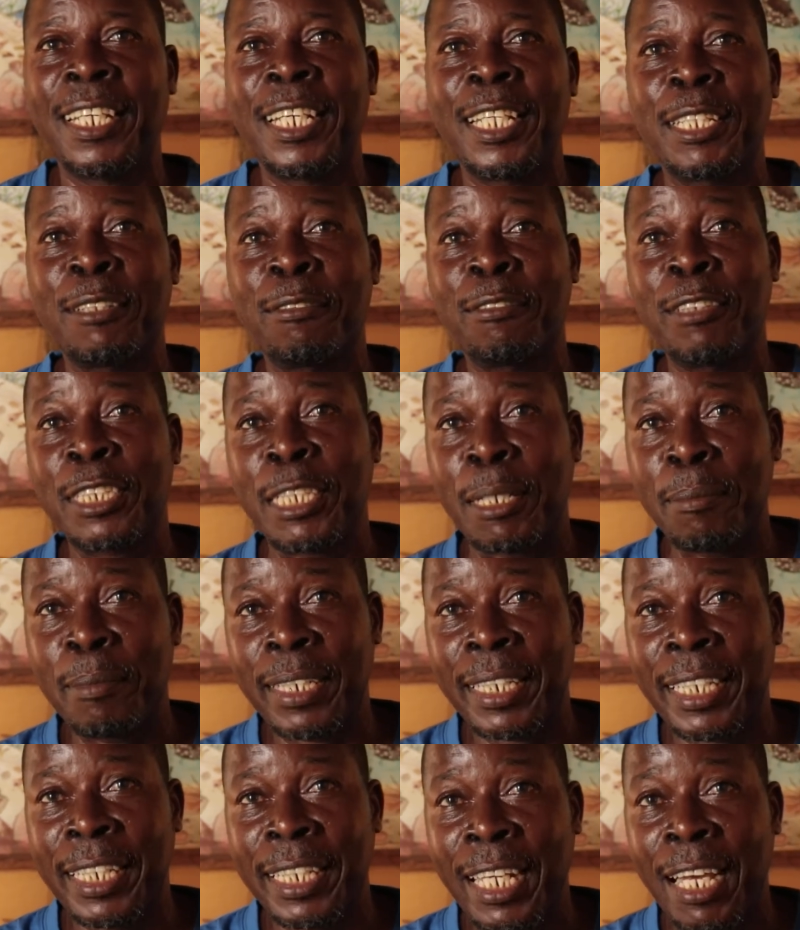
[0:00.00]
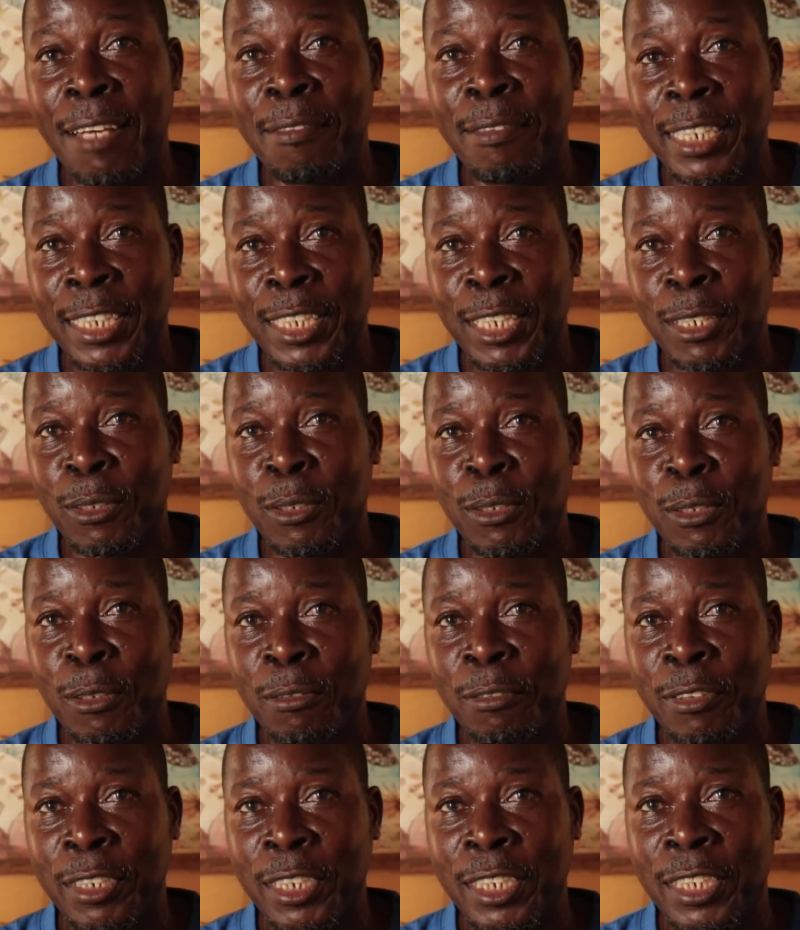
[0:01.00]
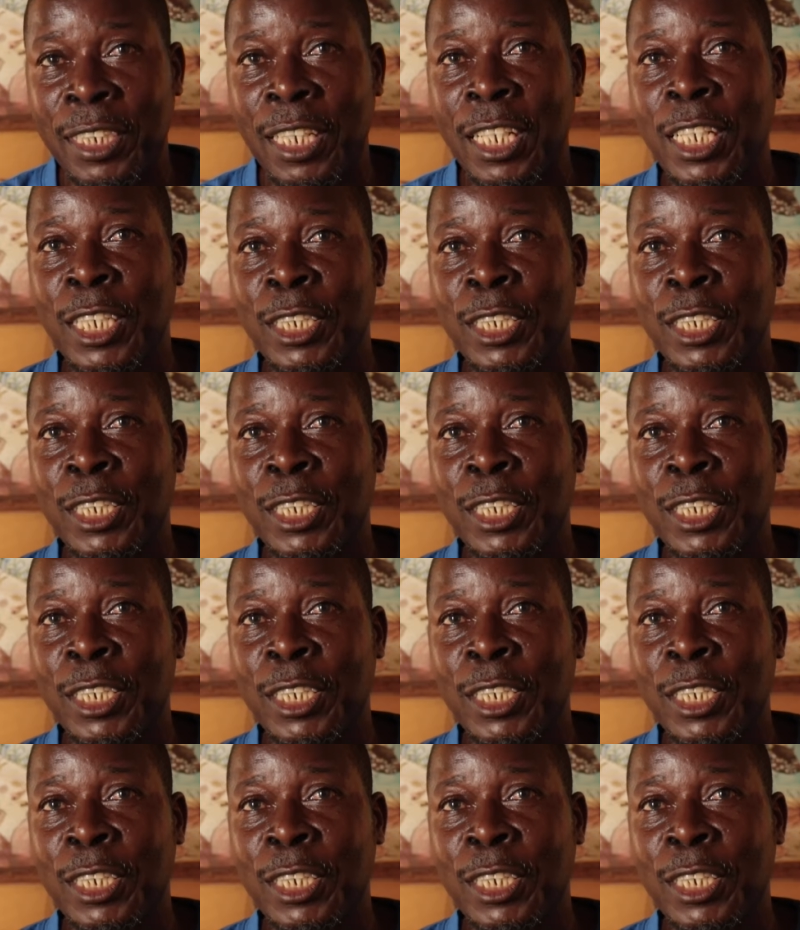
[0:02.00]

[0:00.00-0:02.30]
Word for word: and the fishermen can harvest a lot of fish.